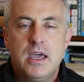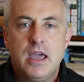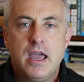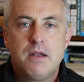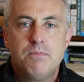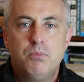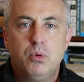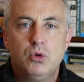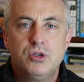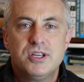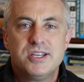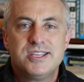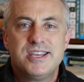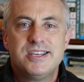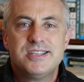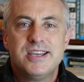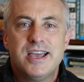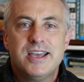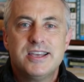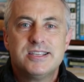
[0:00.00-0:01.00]
And Paul just
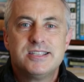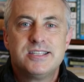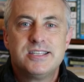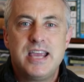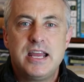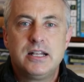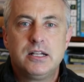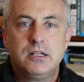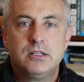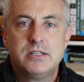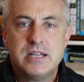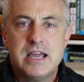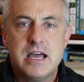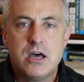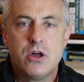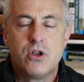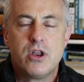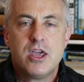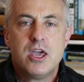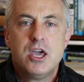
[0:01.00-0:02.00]
says, settle
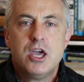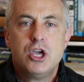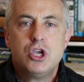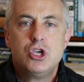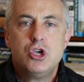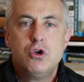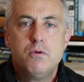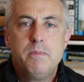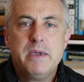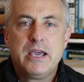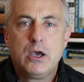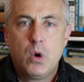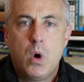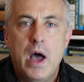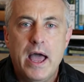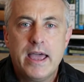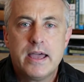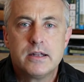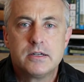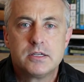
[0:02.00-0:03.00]
down, you be
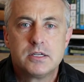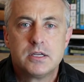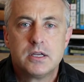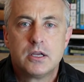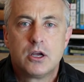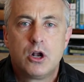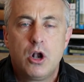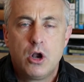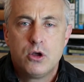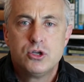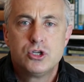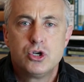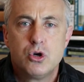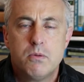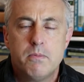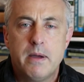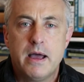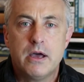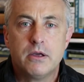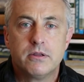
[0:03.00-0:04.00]
quiet. Close
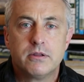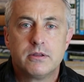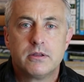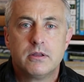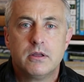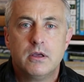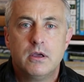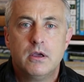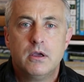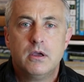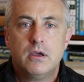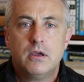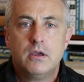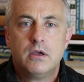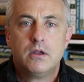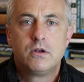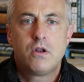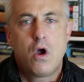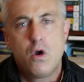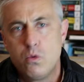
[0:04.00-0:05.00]
your mouth.
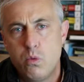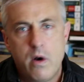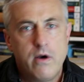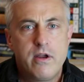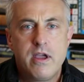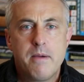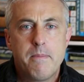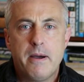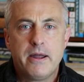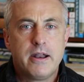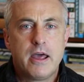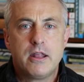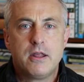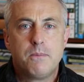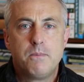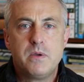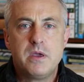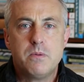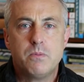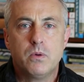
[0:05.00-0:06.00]
Don't worry about other
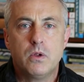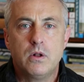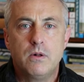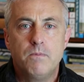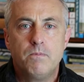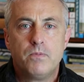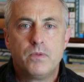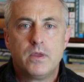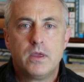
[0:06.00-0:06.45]
people.